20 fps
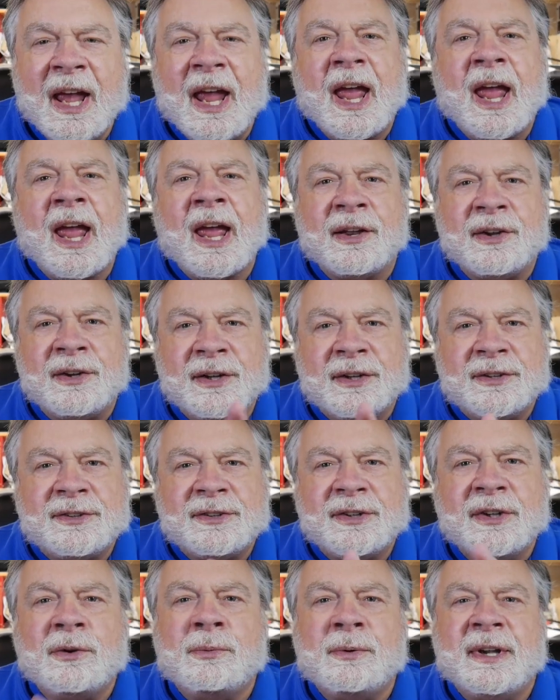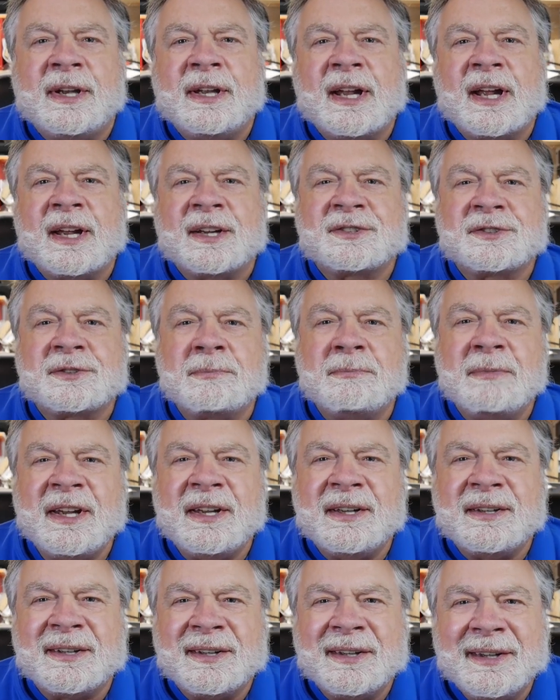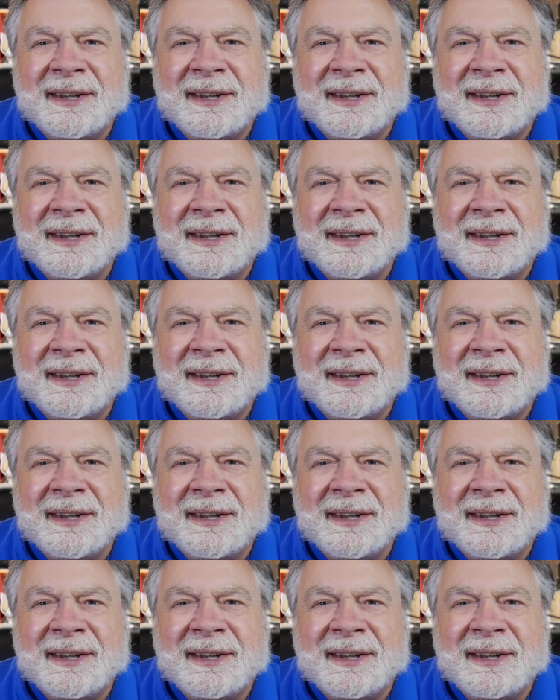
And until we next meet,